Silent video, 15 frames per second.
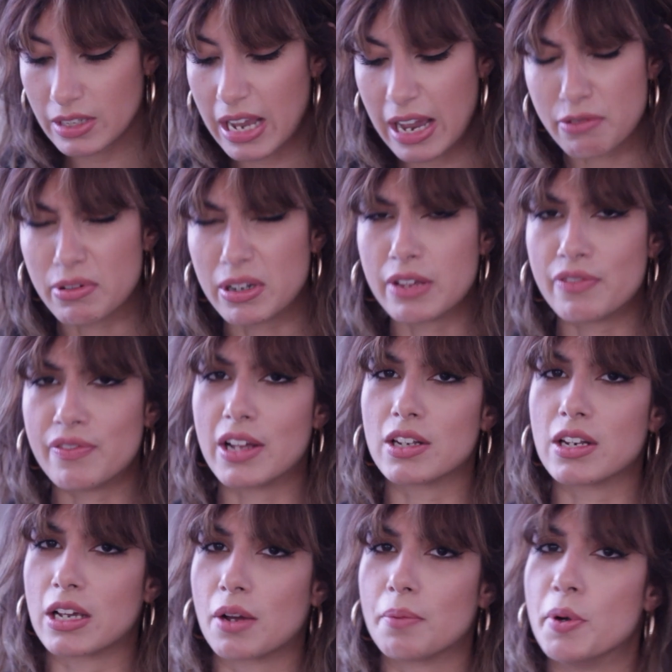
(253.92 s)
I really
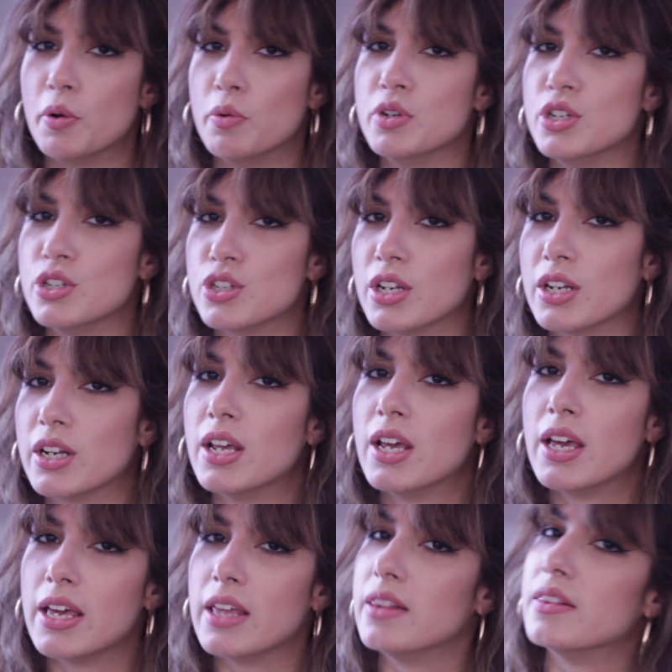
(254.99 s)
felt like a Parisian
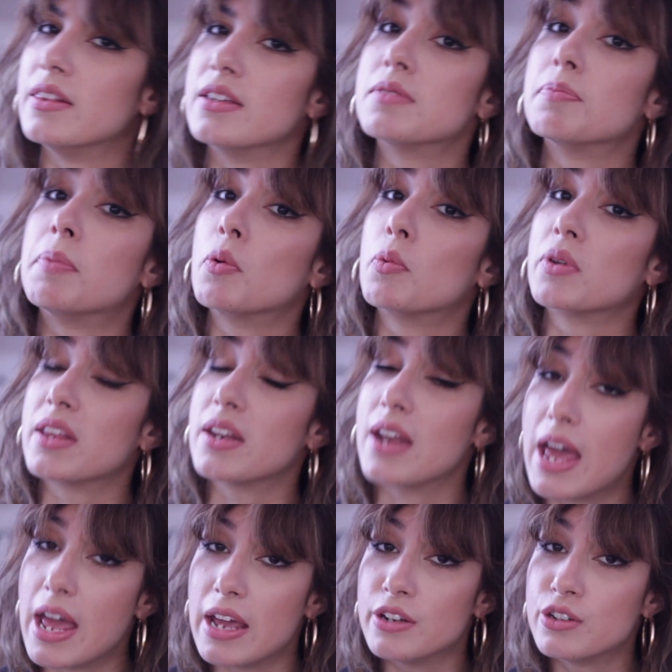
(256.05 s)
in this, but with
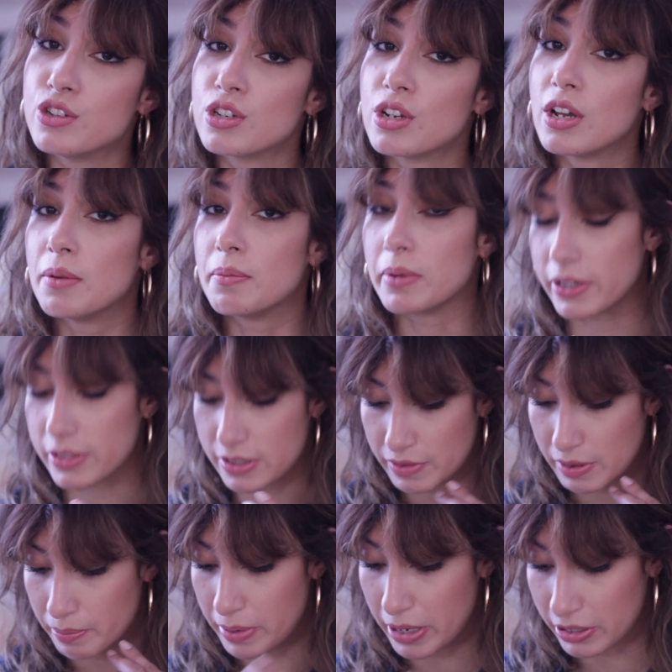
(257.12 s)
an edge because of
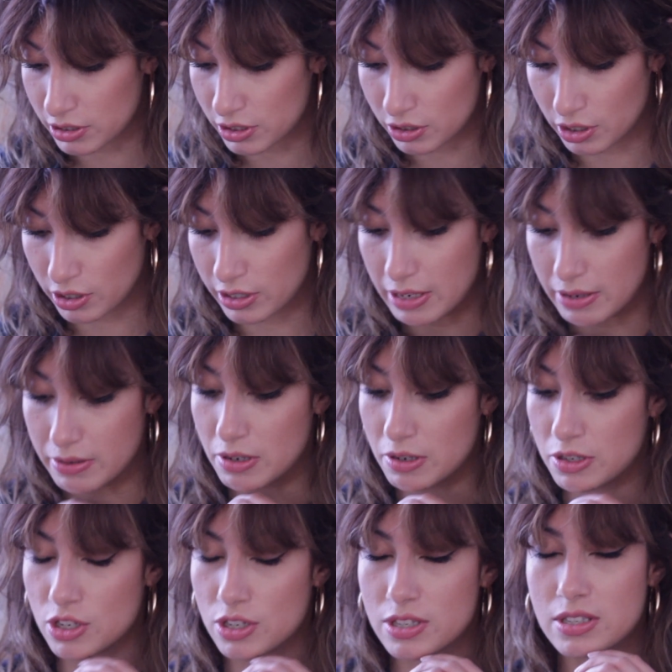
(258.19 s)
the belt skirt, it
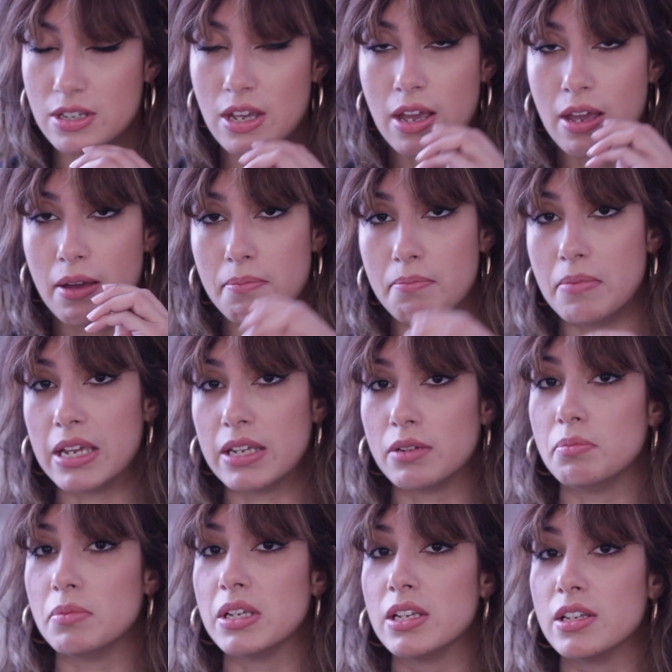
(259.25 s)
just
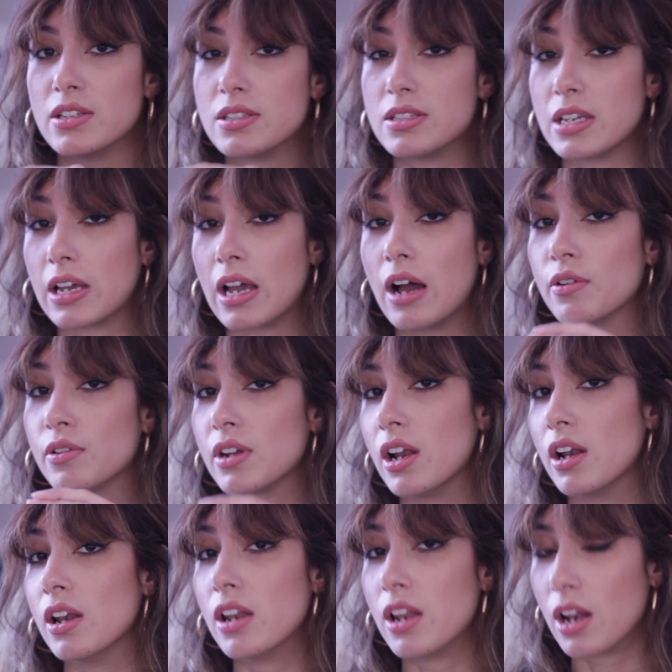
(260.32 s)
made me stick out
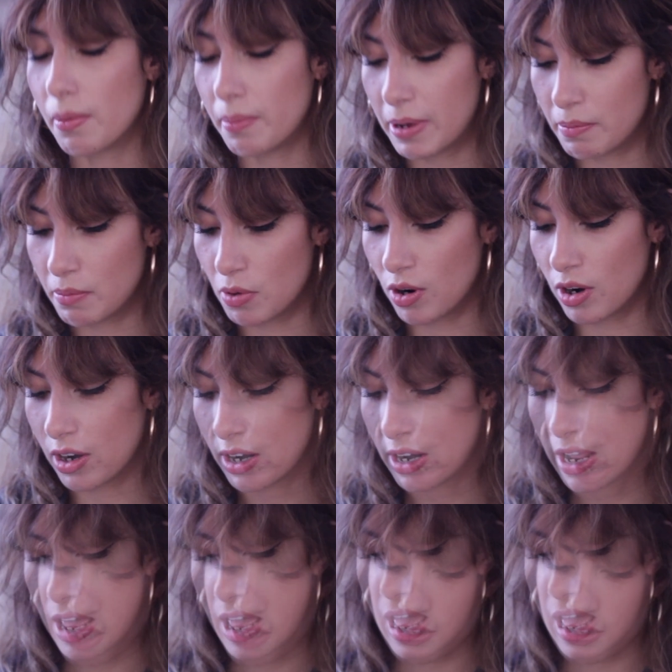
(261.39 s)
a little bit more.